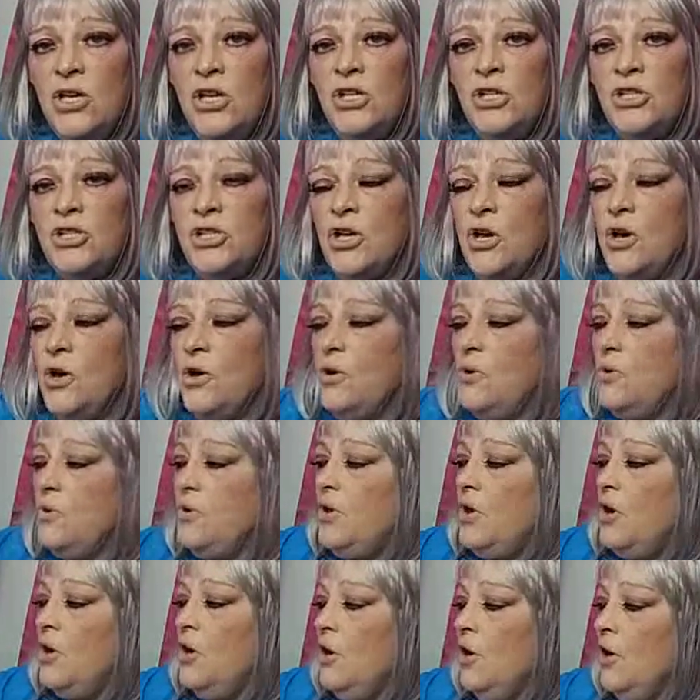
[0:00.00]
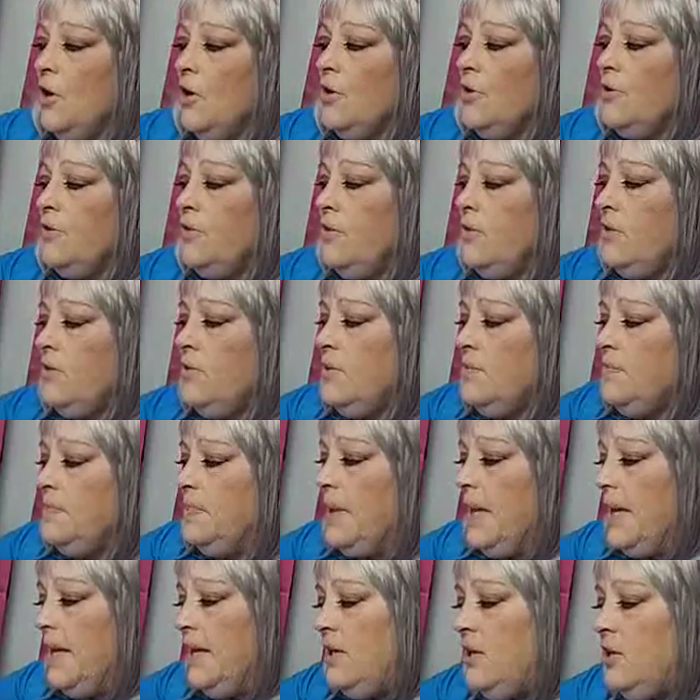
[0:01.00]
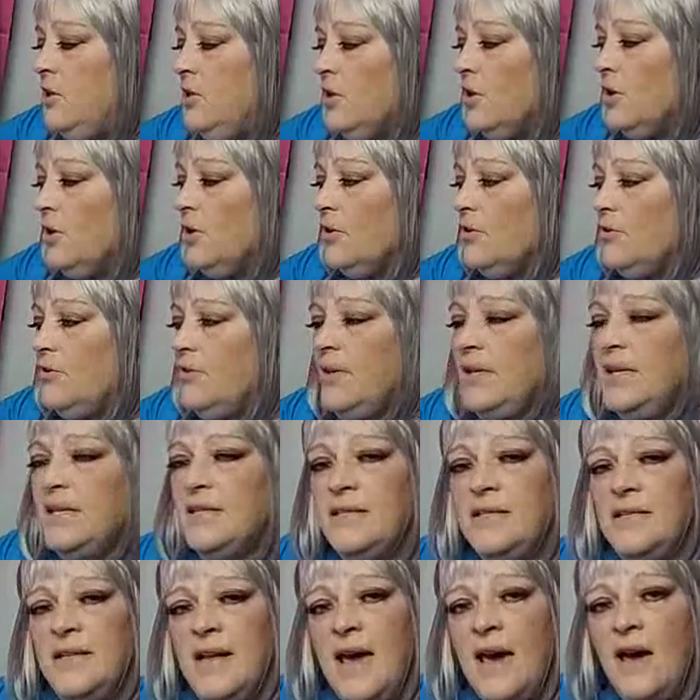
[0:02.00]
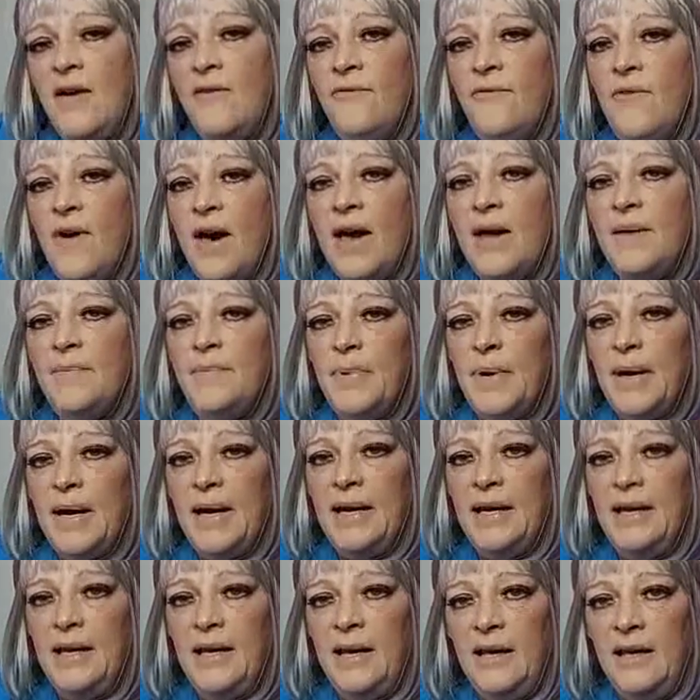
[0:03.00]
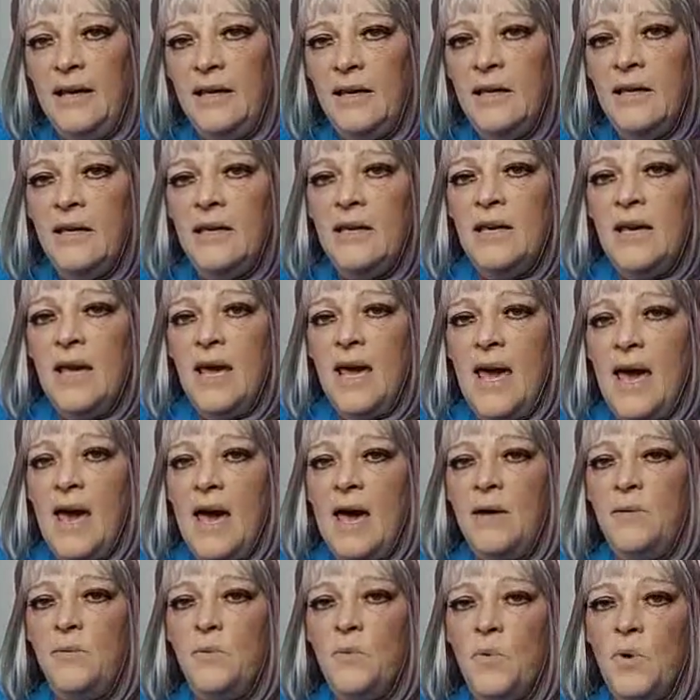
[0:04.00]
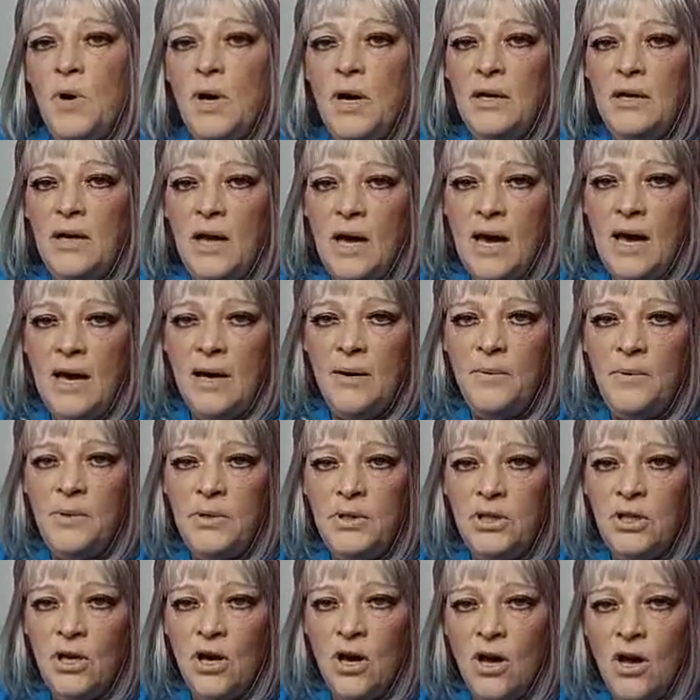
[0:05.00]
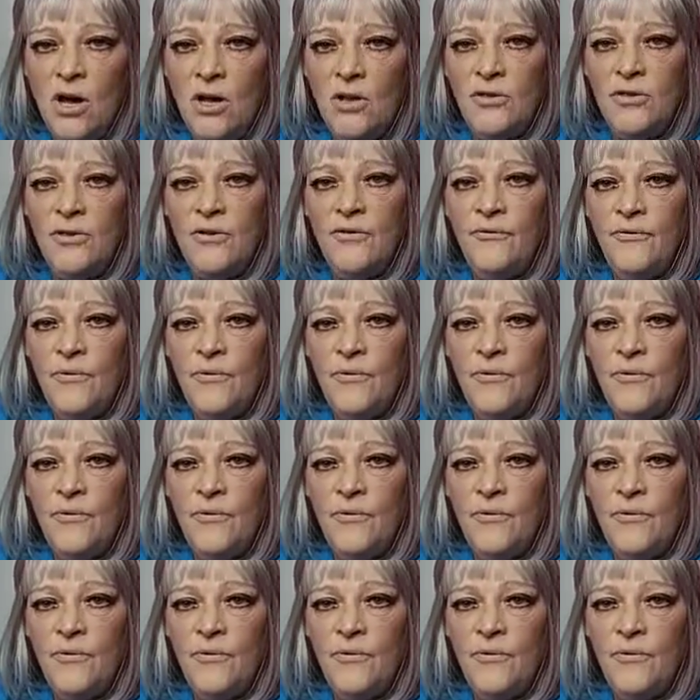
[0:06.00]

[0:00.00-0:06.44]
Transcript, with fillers: So, Earth, the planet Earth, is now vibrating at what I would call the